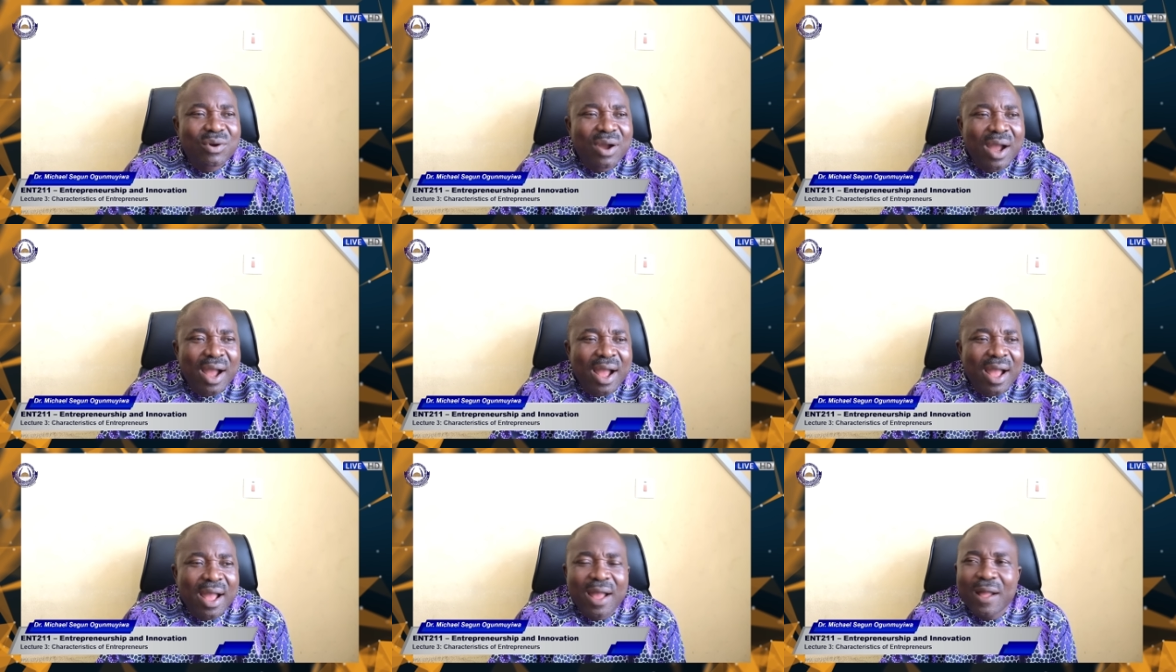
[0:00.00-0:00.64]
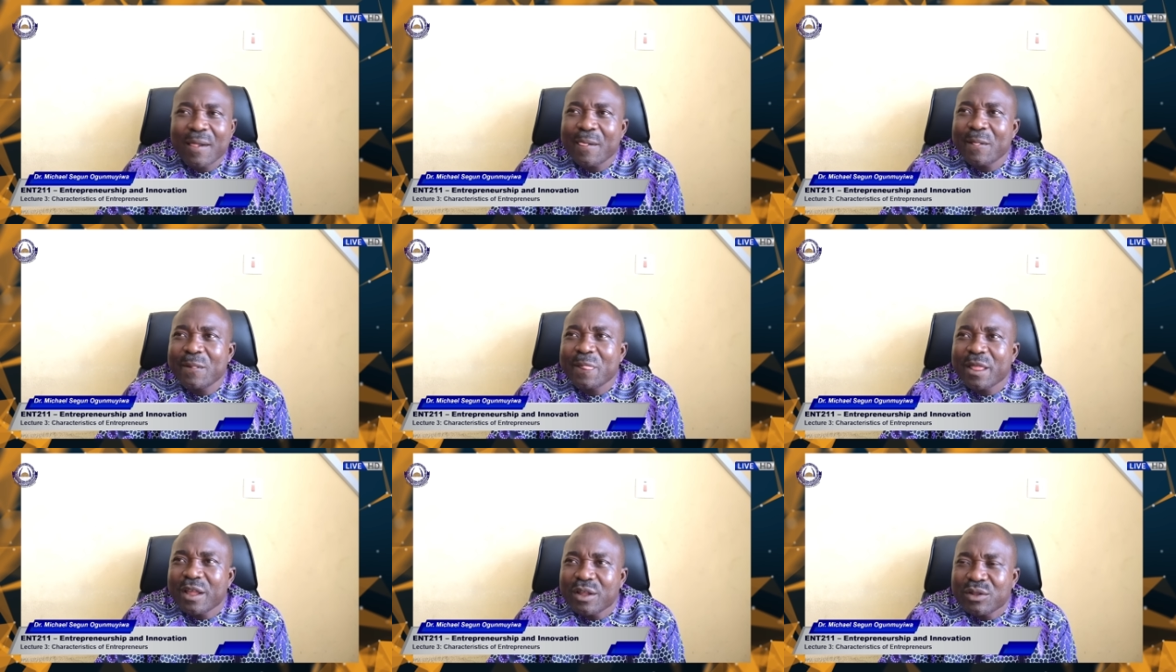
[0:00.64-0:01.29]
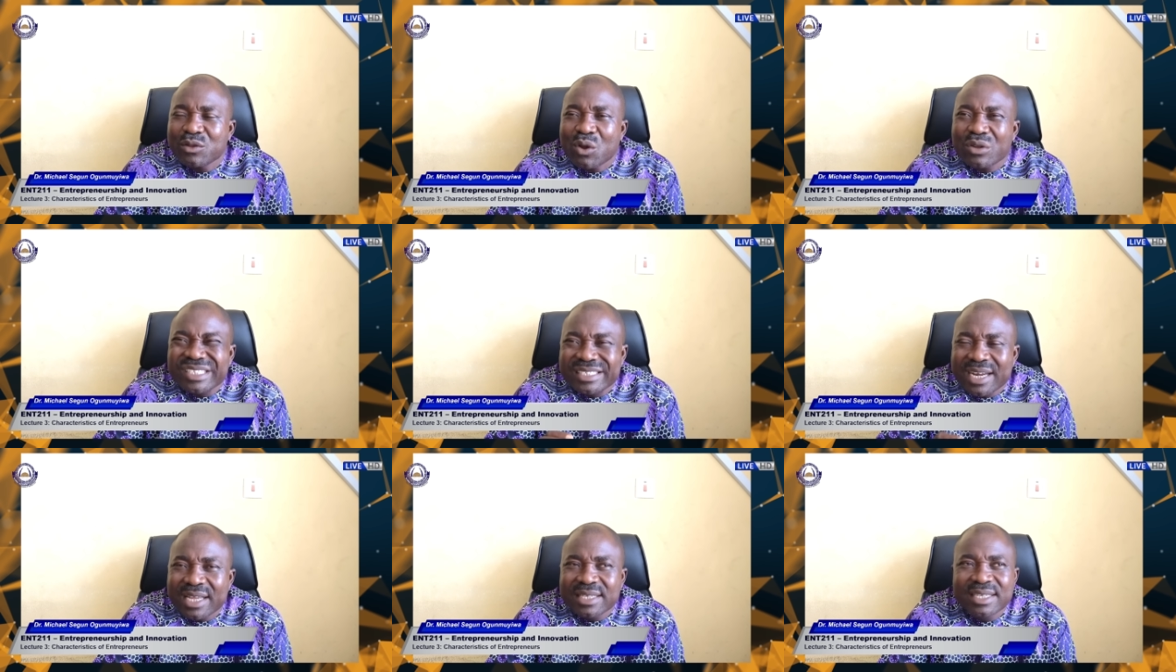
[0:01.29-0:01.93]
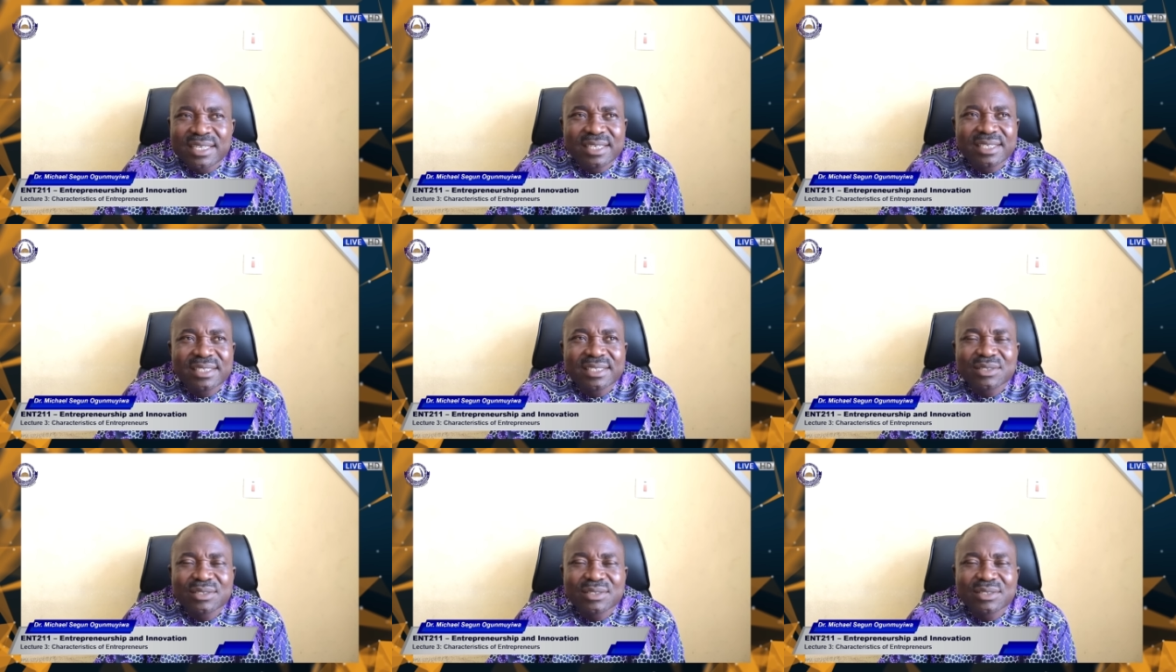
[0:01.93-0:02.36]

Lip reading: are not ready